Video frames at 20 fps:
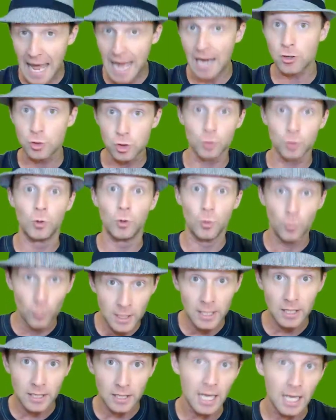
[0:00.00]
the actual
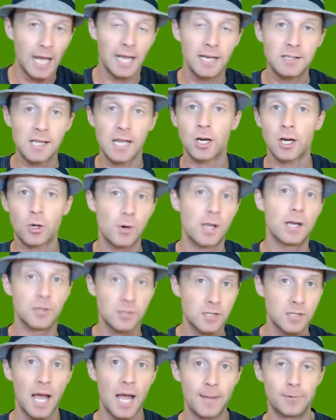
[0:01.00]
real content
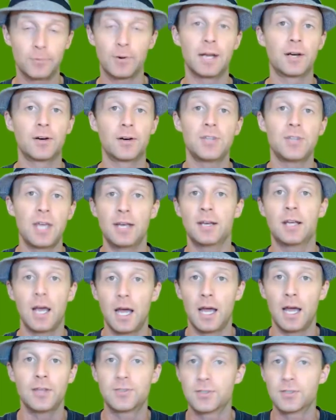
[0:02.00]
creators, copywriters, and
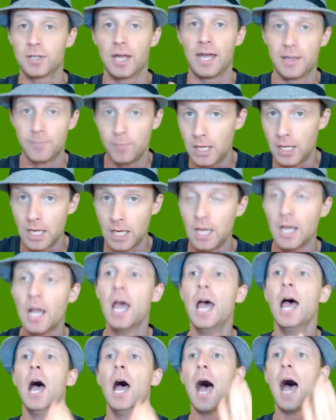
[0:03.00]
guys like me,
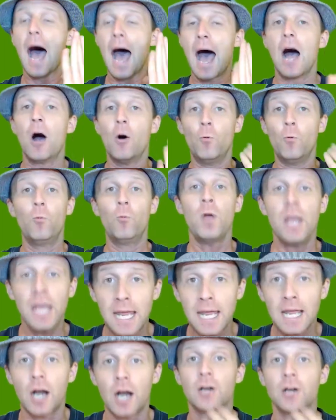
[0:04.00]
how
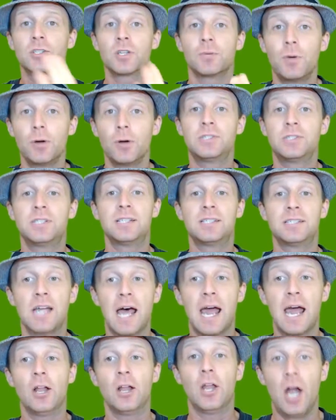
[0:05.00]
we are supposed to
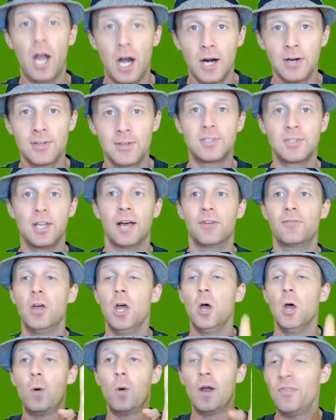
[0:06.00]
style our
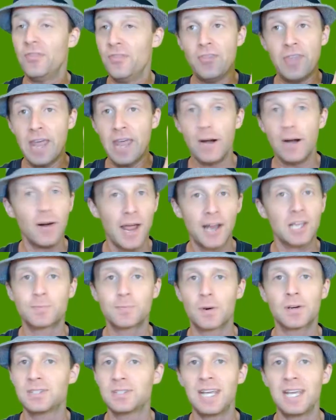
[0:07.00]
stuff when their
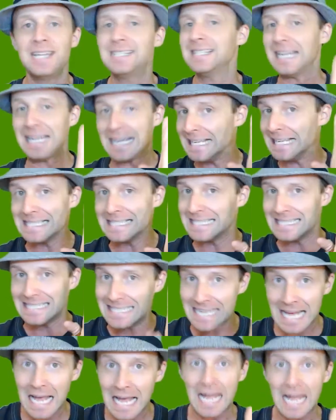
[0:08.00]
expertise is
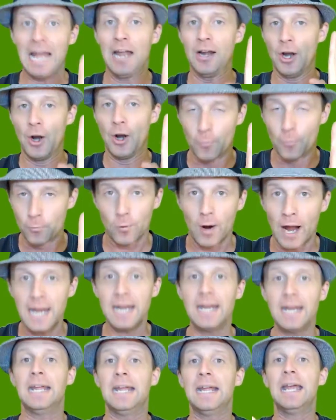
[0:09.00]
not
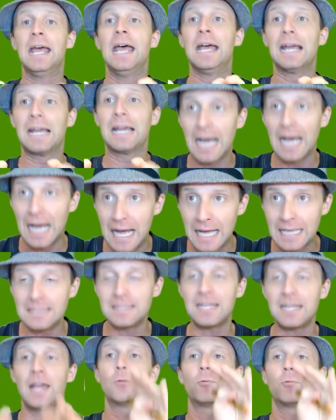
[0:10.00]
writing
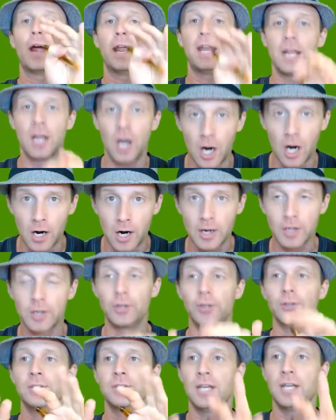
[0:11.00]
content, writing
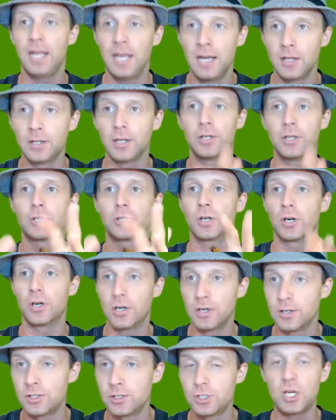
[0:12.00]
articles in English
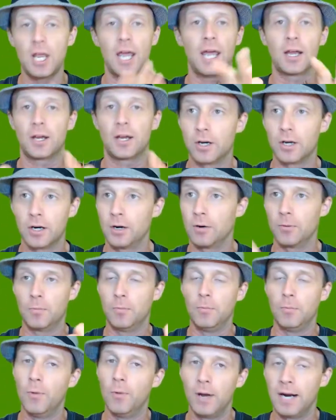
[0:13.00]
or Czech or
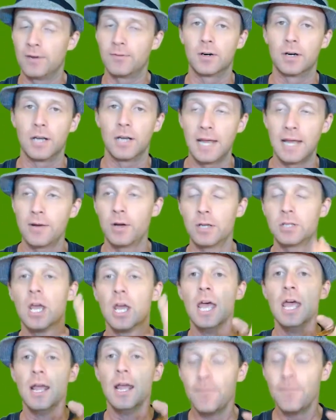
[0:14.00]
whatever
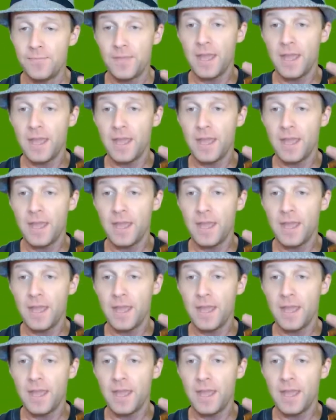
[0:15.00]
language.